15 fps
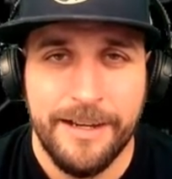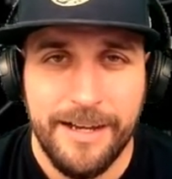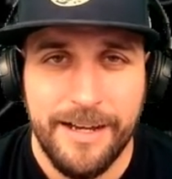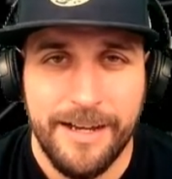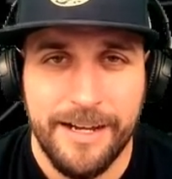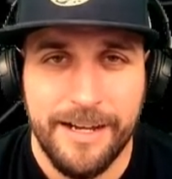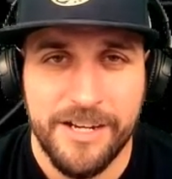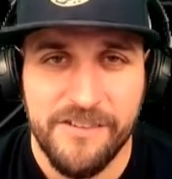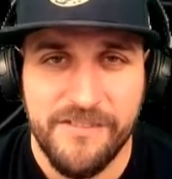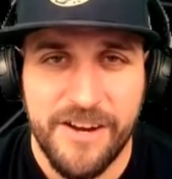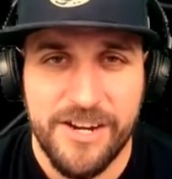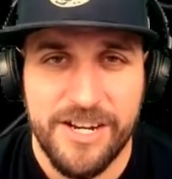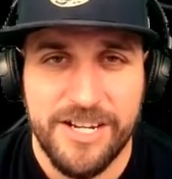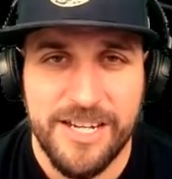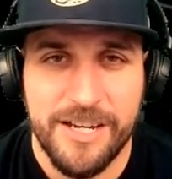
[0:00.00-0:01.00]
You're
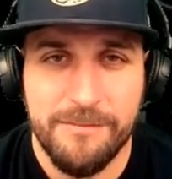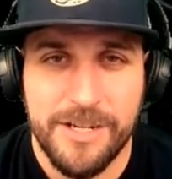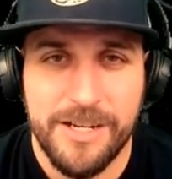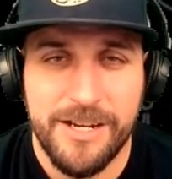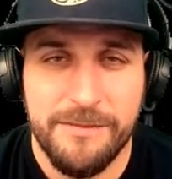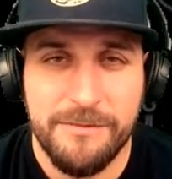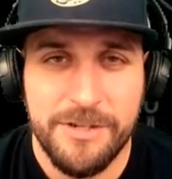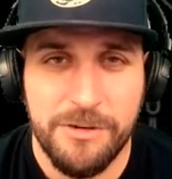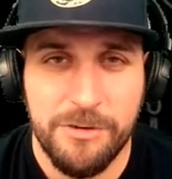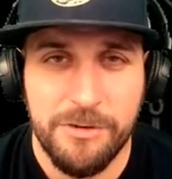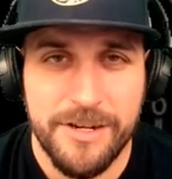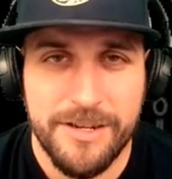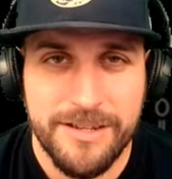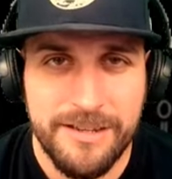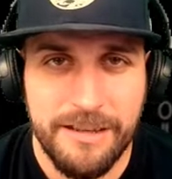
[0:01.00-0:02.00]
very tempted, I'm sure,
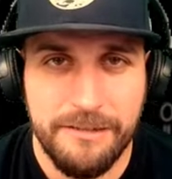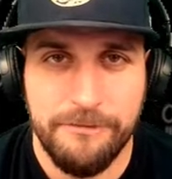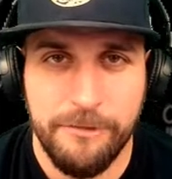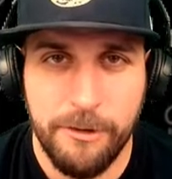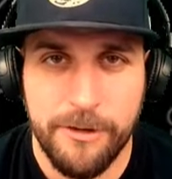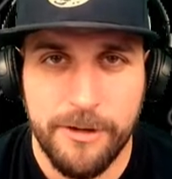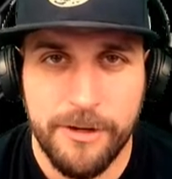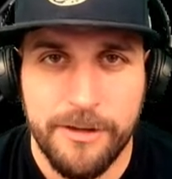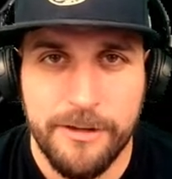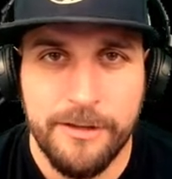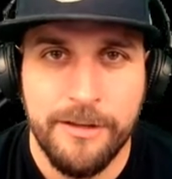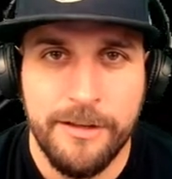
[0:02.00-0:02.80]
to say 4.